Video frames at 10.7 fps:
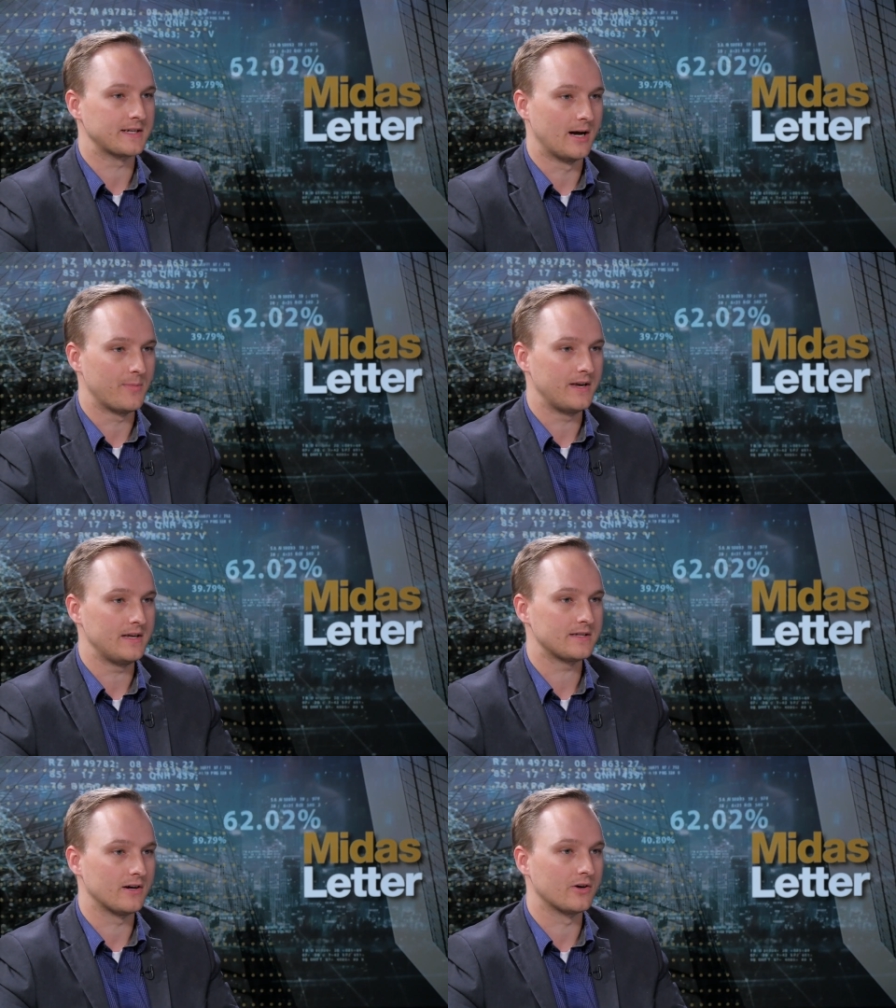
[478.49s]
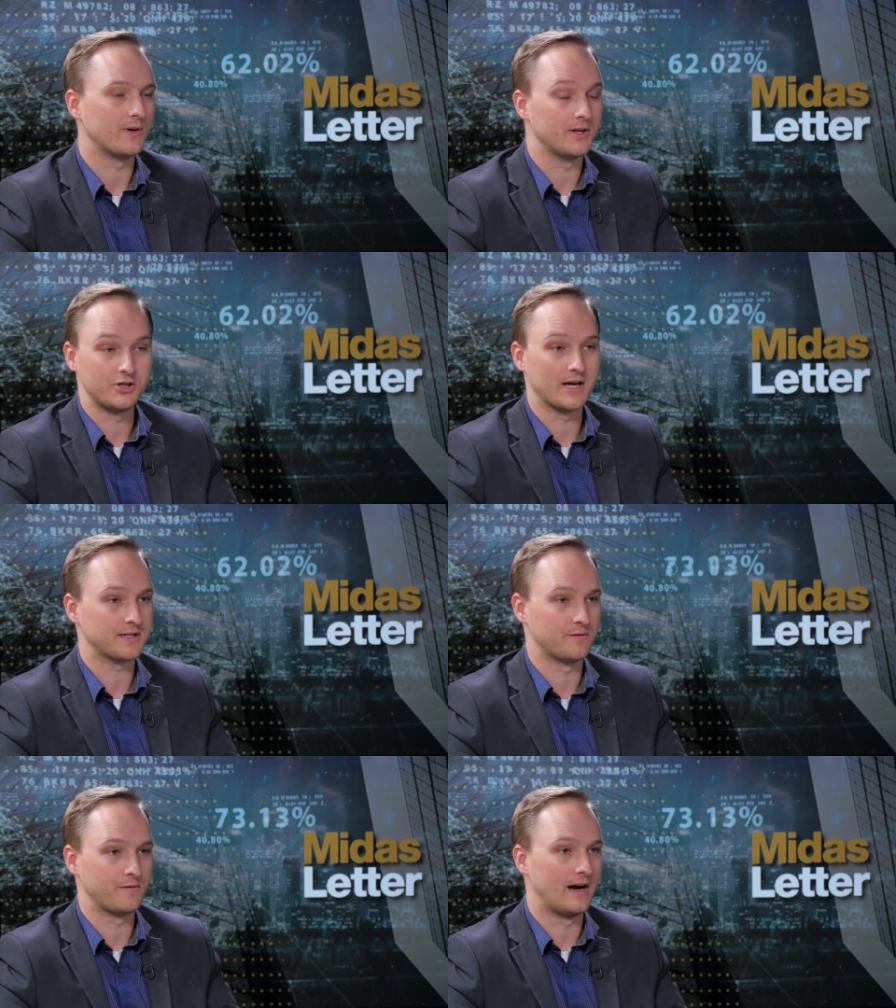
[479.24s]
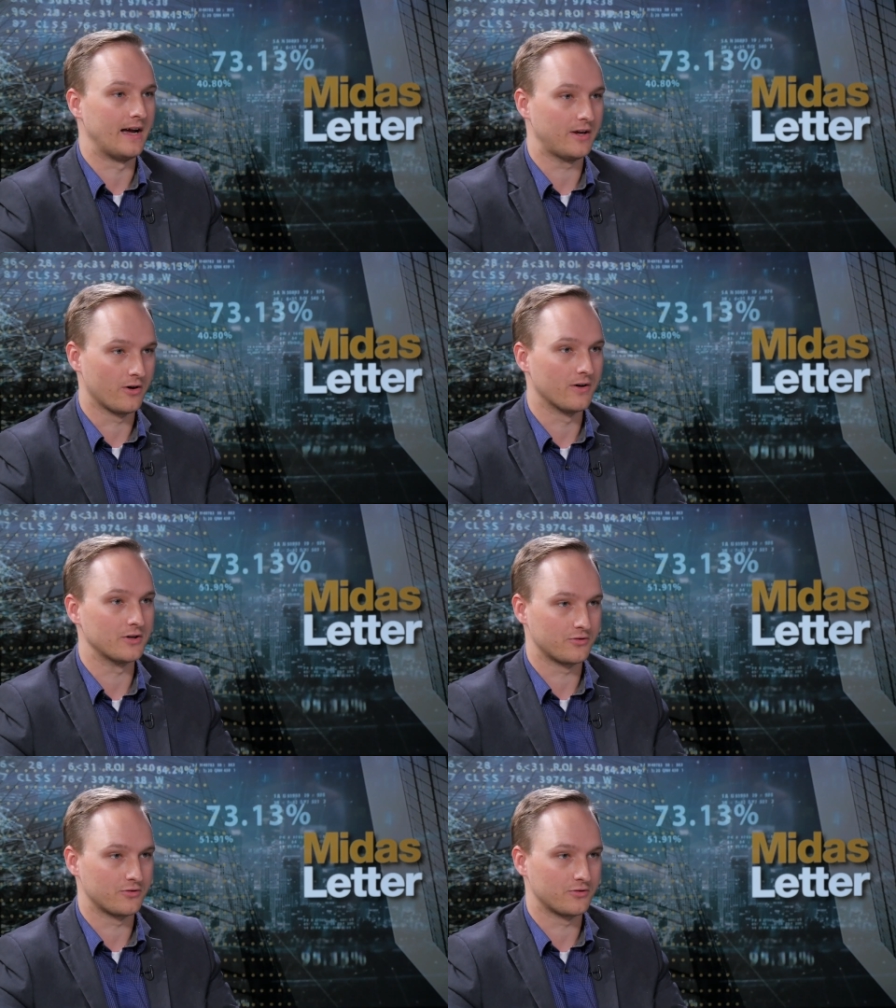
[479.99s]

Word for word: companies are going to justify current